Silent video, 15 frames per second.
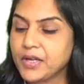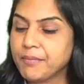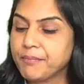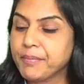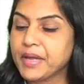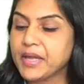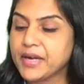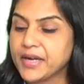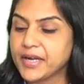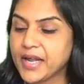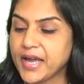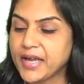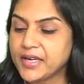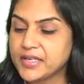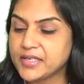B
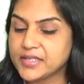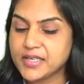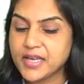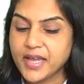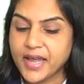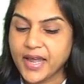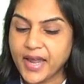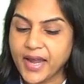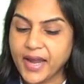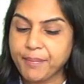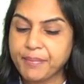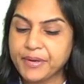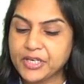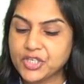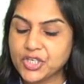retires, A
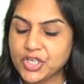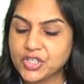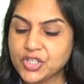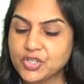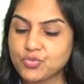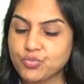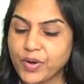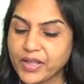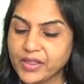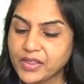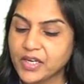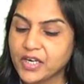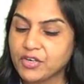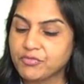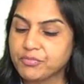purchases one
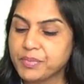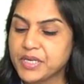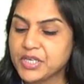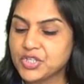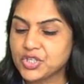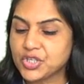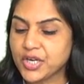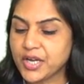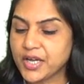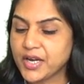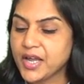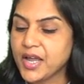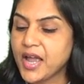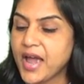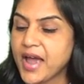third of B's share
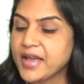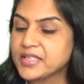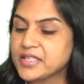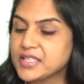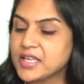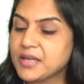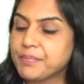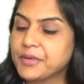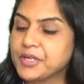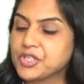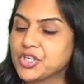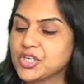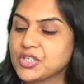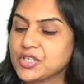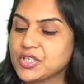and C
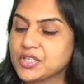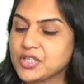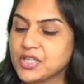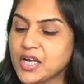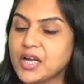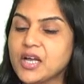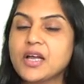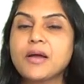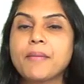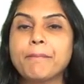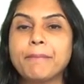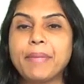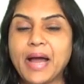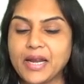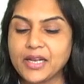purchases the
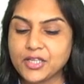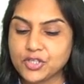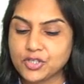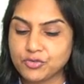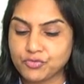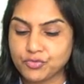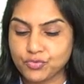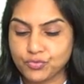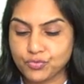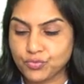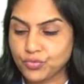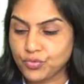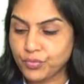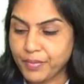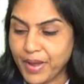balance of two
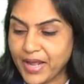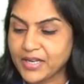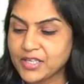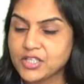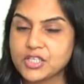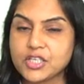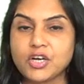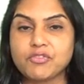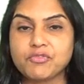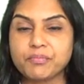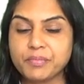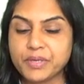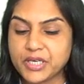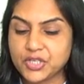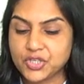balance of
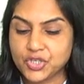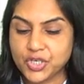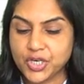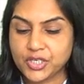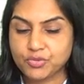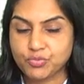B's shares.